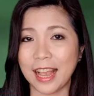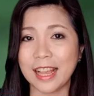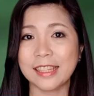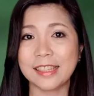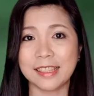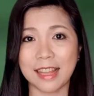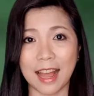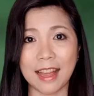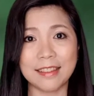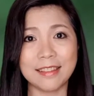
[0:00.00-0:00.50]

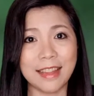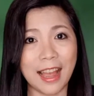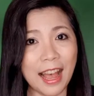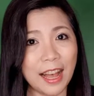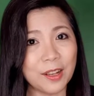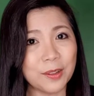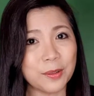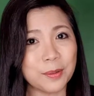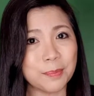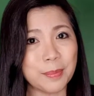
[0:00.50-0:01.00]
start
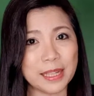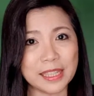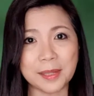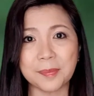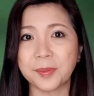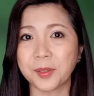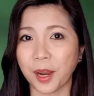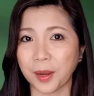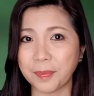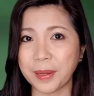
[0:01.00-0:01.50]
now by
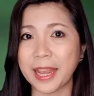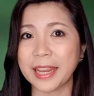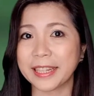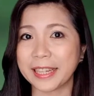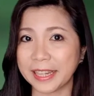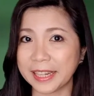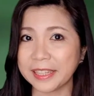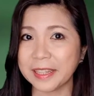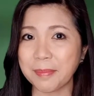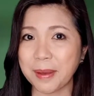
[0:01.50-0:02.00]
subscribing and
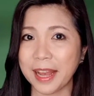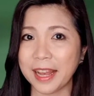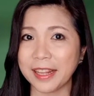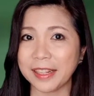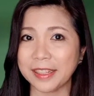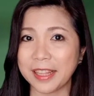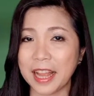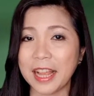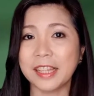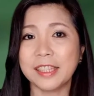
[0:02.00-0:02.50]
clicking the
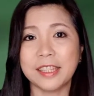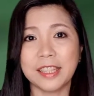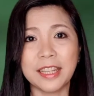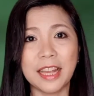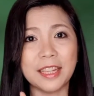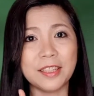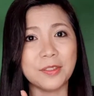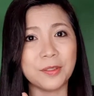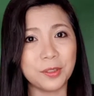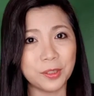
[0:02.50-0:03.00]
bell so
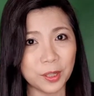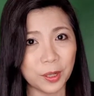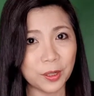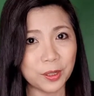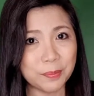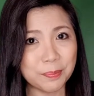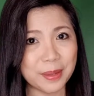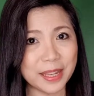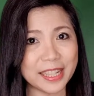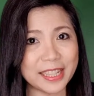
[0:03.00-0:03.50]
that you
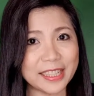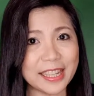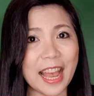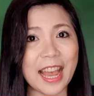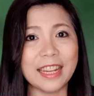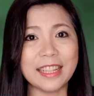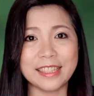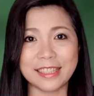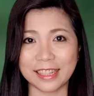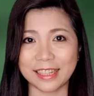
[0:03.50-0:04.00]
don't miss
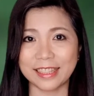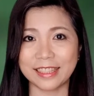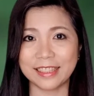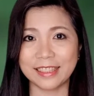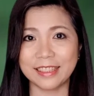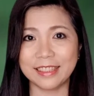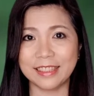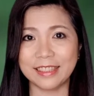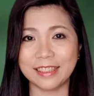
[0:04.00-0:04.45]
anything.